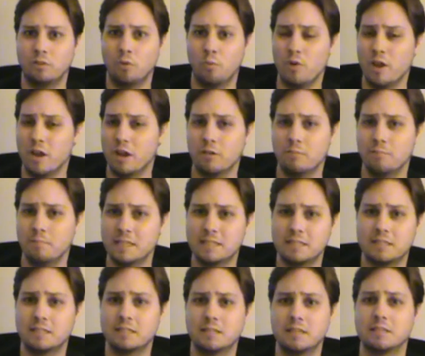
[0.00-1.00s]
the weird
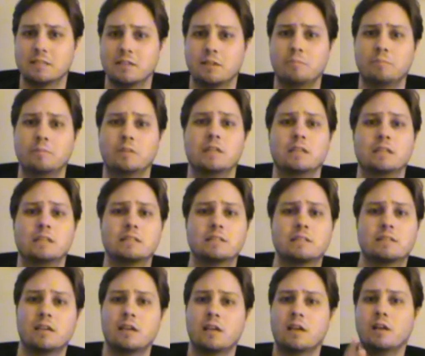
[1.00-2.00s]
mysticism,
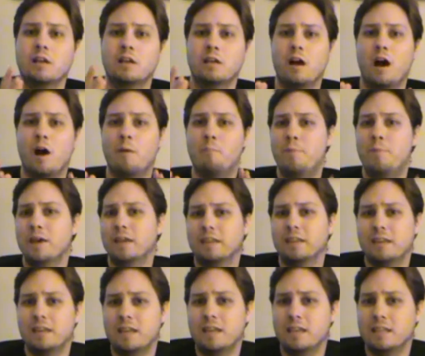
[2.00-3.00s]
this
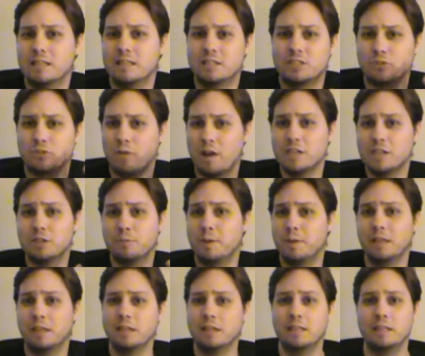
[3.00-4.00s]
strange
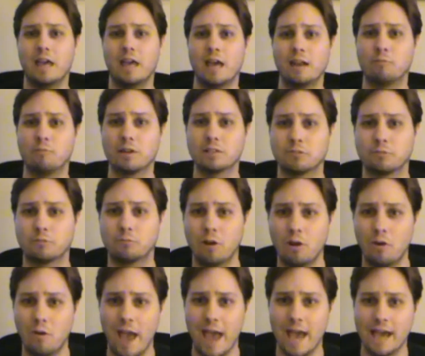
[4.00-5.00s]
ability that Russell
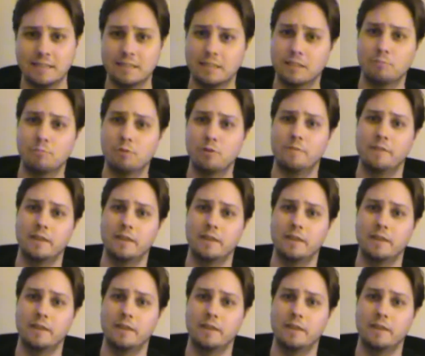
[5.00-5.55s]
Crowe has in the